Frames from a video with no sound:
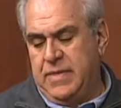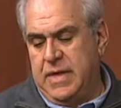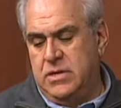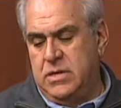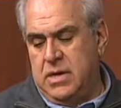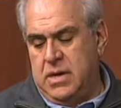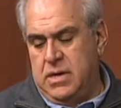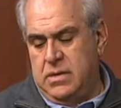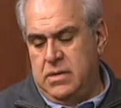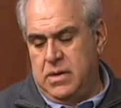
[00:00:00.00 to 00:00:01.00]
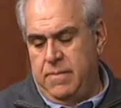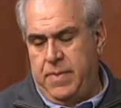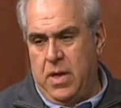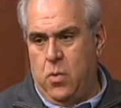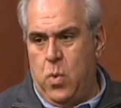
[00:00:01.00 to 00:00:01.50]
then,
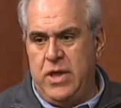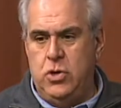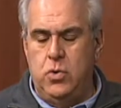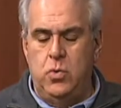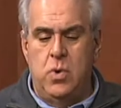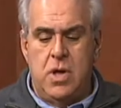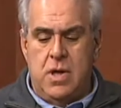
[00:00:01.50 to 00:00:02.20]
Bill, when you